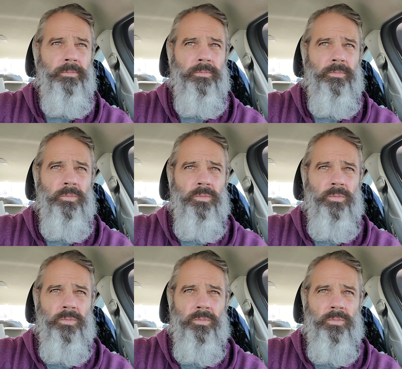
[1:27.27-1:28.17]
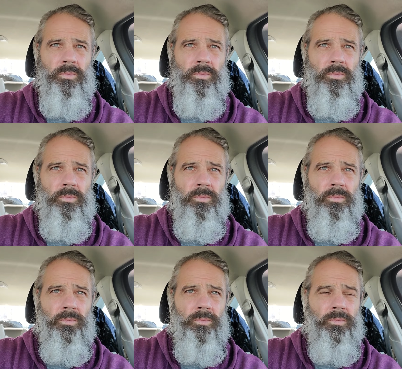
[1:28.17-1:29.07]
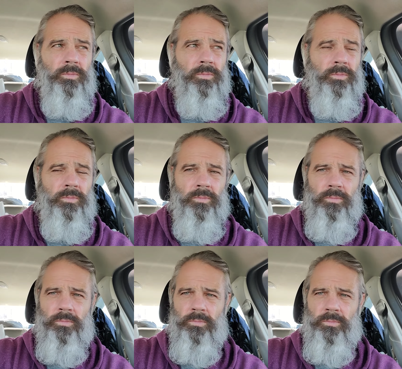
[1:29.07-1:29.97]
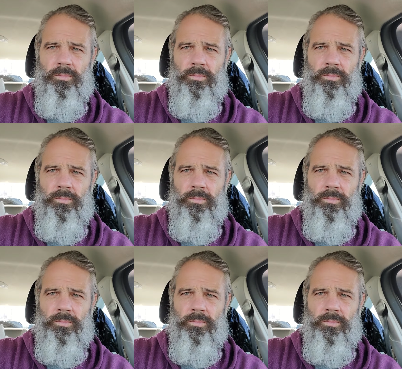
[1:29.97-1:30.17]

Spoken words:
(silence)